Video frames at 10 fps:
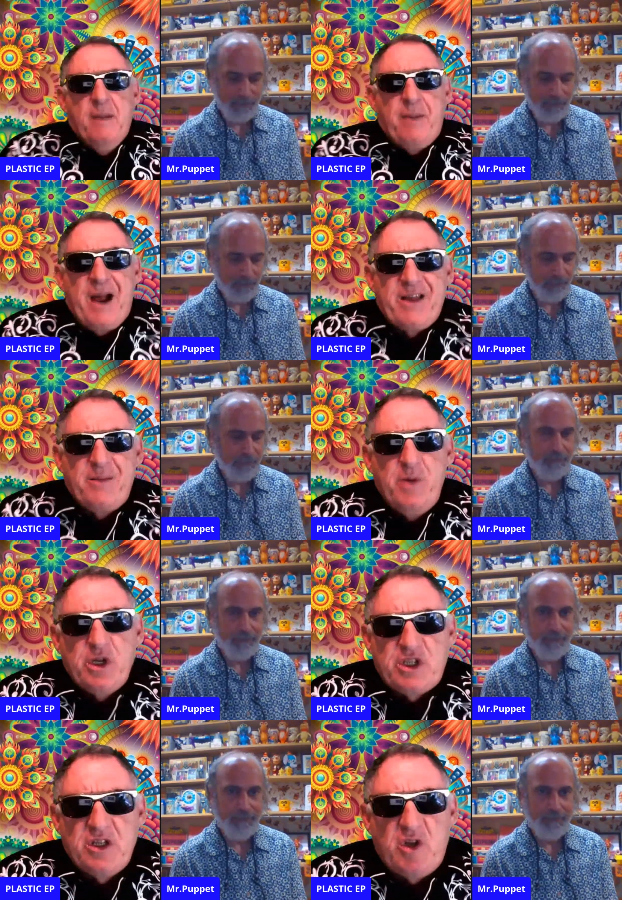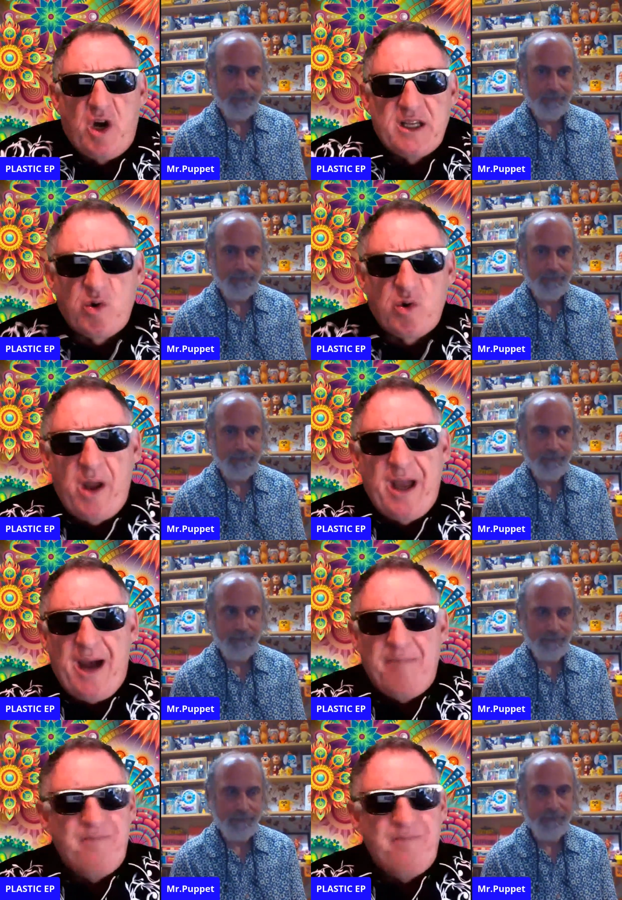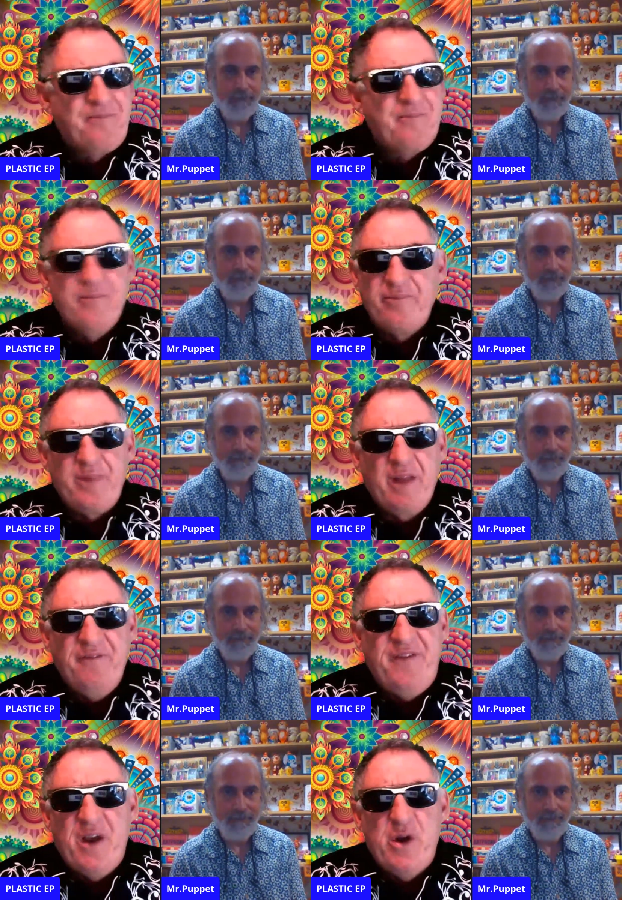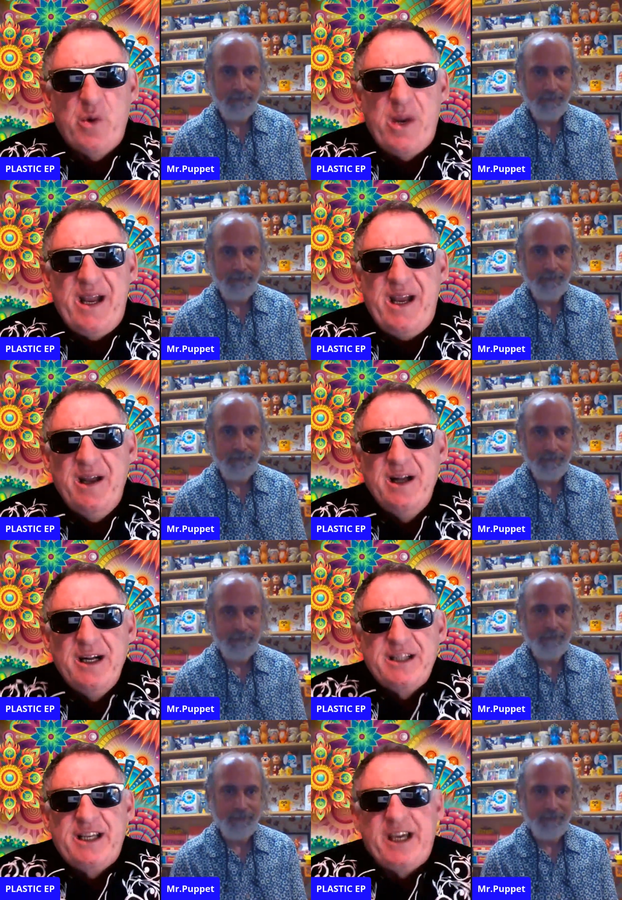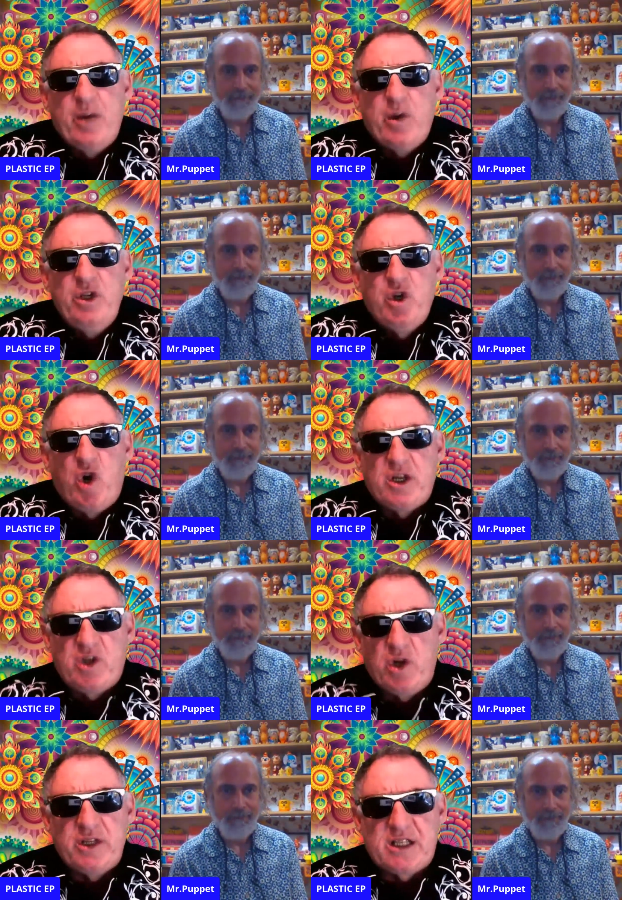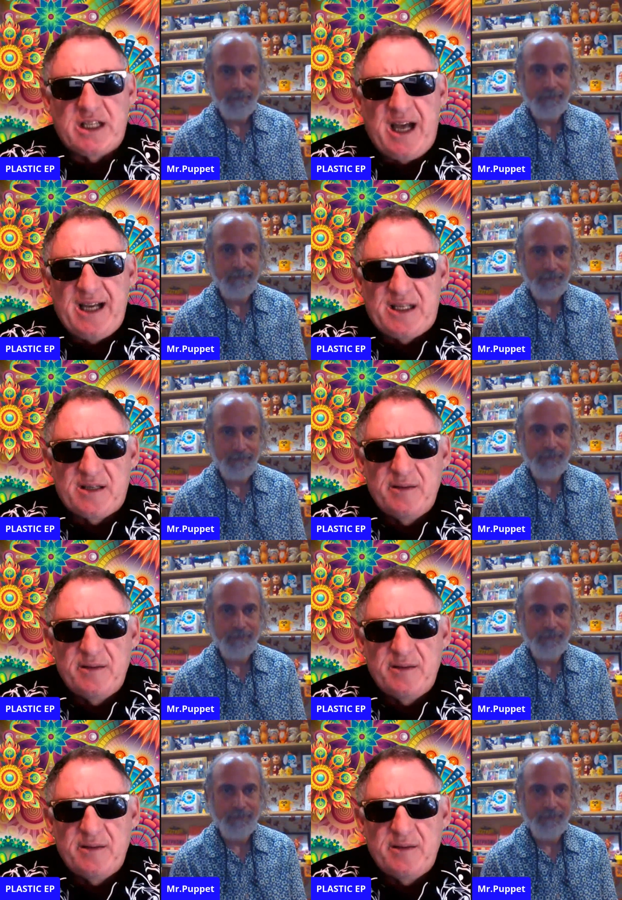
Speaker 1: other merchandise growing up, very rare to get what you guys got in the States.